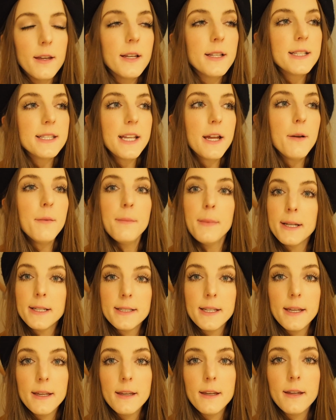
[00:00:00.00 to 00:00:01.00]
it's now
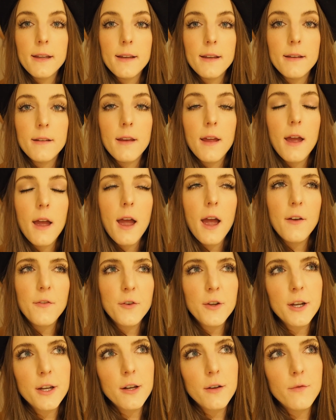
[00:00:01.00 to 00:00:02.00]
Monday, and after
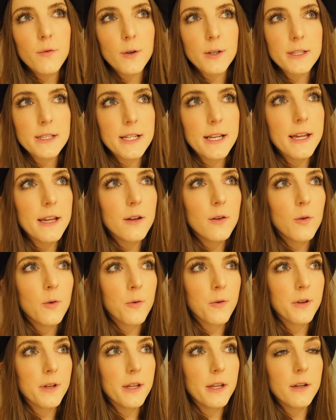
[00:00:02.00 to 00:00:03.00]
I got off work today,
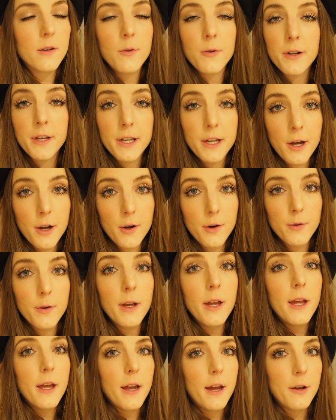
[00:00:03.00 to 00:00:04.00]
Corny Co, I
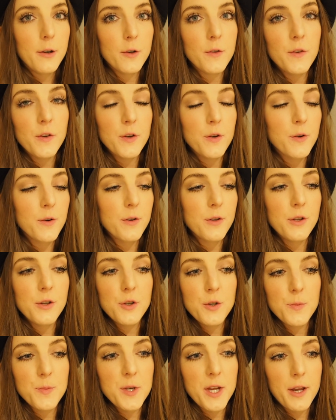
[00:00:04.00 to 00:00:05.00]
don't know if you know our
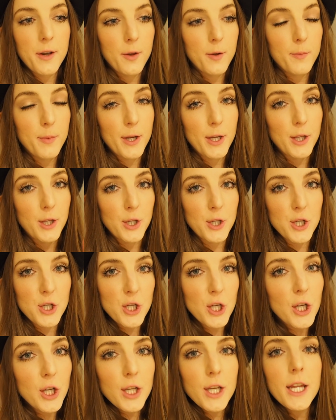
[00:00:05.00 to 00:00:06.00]
YouTube channel, but you
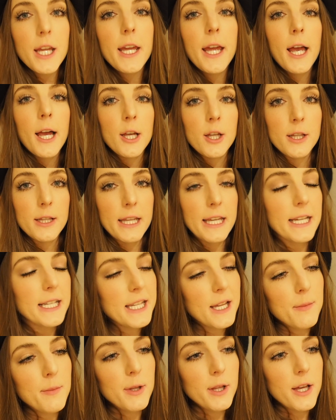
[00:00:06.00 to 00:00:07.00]
should, I'll link it
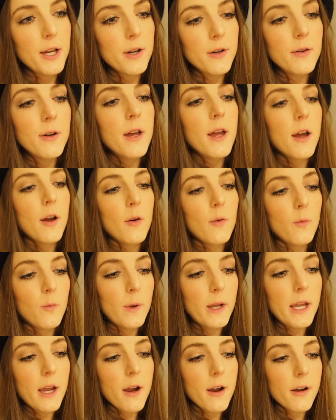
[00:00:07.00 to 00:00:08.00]
down below.
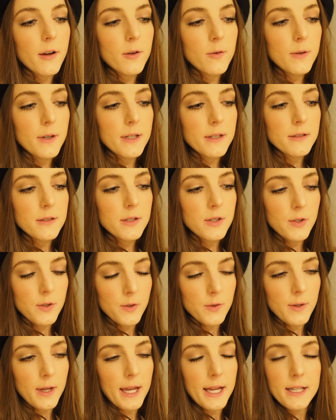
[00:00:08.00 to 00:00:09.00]
We are going to
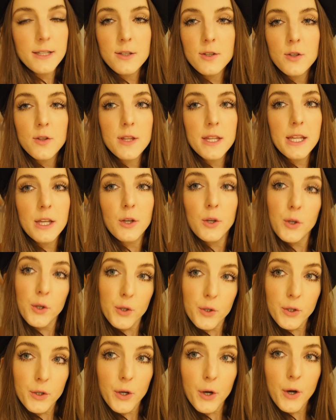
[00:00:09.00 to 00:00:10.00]
head to the
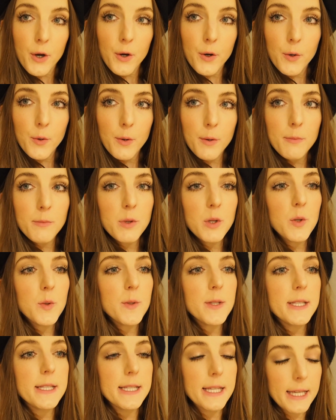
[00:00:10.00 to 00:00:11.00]
Unko
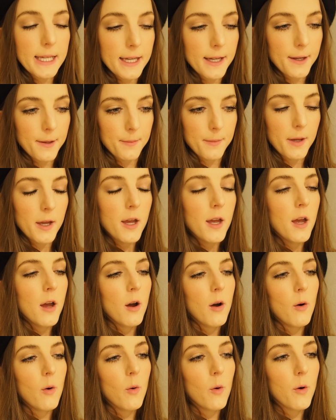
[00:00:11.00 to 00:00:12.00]
Museum,
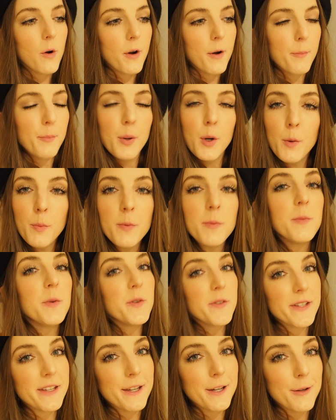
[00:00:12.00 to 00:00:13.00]
or Poop
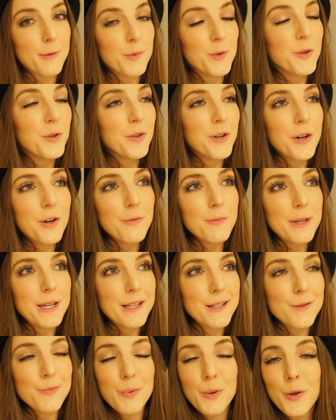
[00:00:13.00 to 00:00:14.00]
Museum. Unko
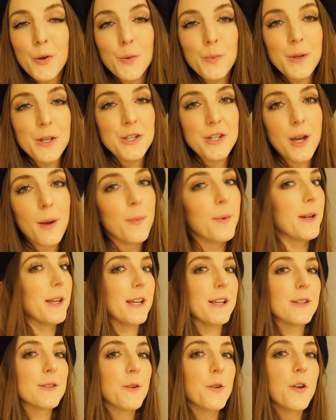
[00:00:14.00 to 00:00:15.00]
means poop in
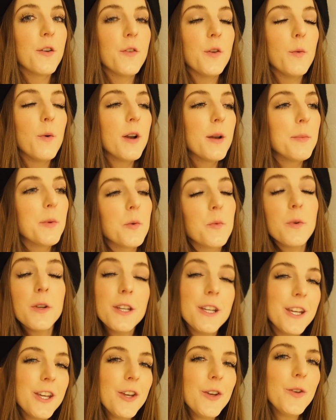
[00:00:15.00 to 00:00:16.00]
Japanese, or if you want to be
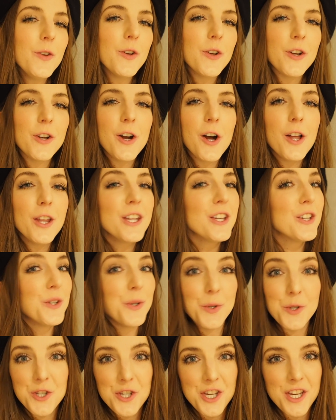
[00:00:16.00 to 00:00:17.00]
really cute, you can call it
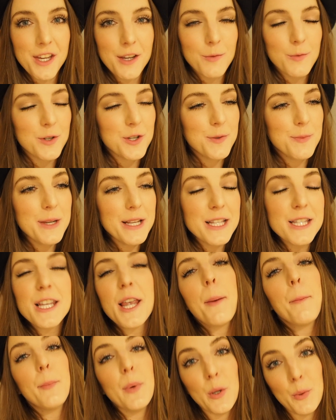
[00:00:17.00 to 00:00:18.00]
unchi, which means
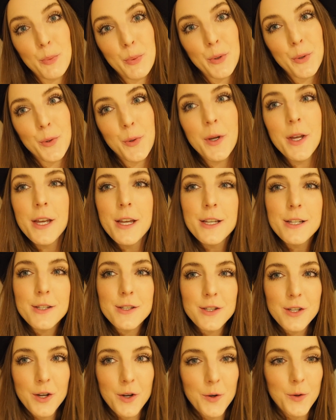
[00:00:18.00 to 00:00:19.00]
poo-poo.
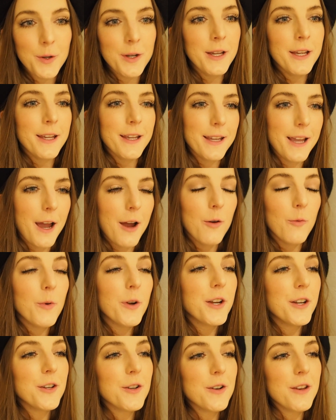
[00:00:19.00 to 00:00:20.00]
So yeah, we're
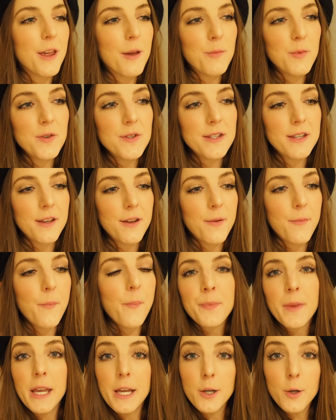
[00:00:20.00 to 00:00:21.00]
gonna go to that
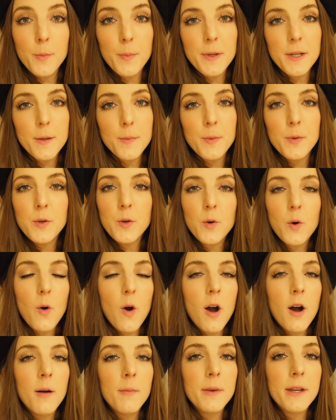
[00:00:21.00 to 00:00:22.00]
museum. It opened up in
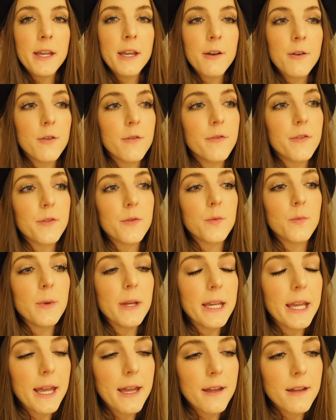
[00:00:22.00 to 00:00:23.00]
Yokohama here over the
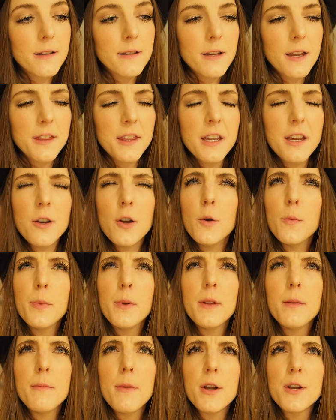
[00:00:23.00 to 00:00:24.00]
weekend. I think it
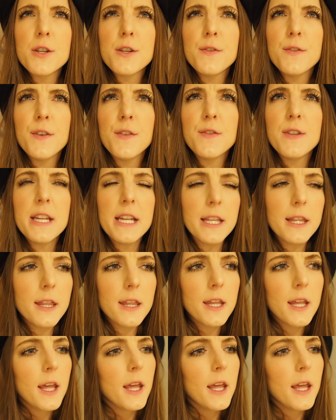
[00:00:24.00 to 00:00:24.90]
opened March 15th.